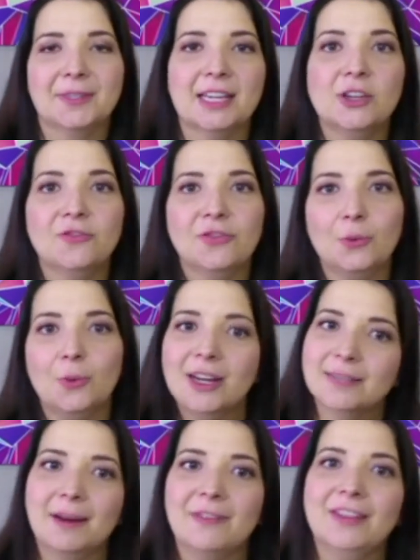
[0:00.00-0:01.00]
And if you watch
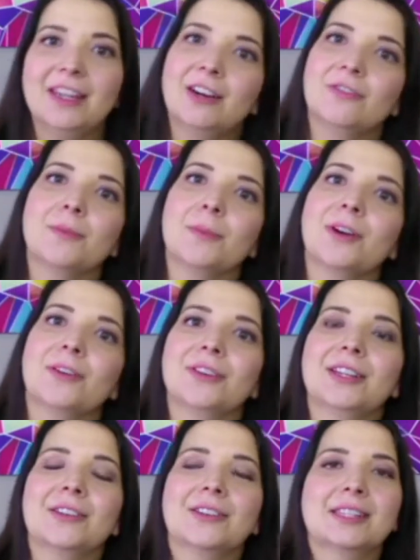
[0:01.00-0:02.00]
my video from
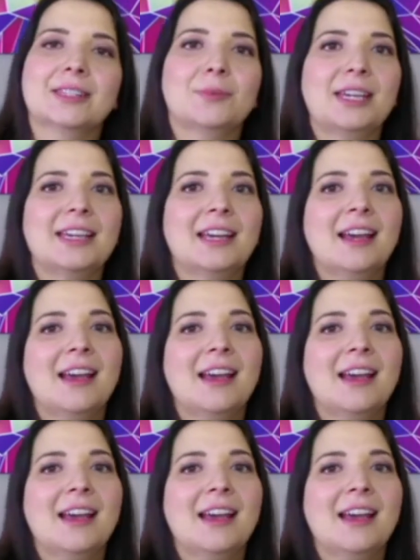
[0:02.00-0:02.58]
earlier this week,